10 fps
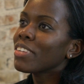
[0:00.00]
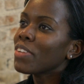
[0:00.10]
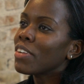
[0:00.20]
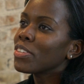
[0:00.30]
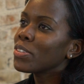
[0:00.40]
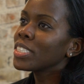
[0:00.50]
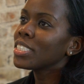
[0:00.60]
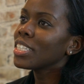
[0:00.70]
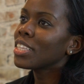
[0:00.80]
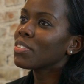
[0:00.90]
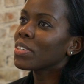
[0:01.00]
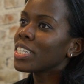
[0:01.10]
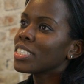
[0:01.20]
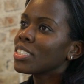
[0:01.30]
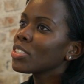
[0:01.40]
a
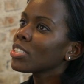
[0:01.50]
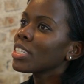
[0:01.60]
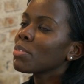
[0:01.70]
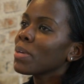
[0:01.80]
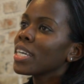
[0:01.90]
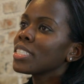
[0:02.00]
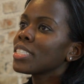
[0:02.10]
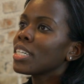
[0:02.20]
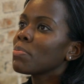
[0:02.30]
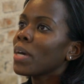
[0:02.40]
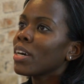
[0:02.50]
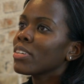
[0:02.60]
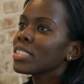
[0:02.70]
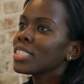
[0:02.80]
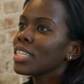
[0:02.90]
501c3 social enterprise that
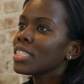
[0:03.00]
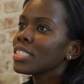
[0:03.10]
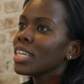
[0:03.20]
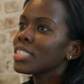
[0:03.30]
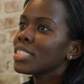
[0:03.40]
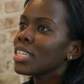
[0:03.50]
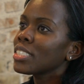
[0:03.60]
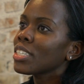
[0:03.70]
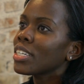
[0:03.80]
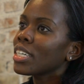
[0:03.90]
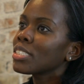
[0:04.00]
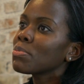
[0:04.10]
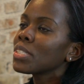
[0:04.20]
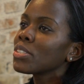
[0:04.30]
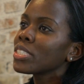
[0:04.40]
empowers and educates teens on
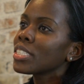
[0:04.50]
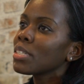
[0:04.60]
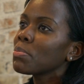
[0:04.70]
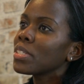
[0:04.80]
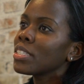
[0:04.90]
entrepreneurship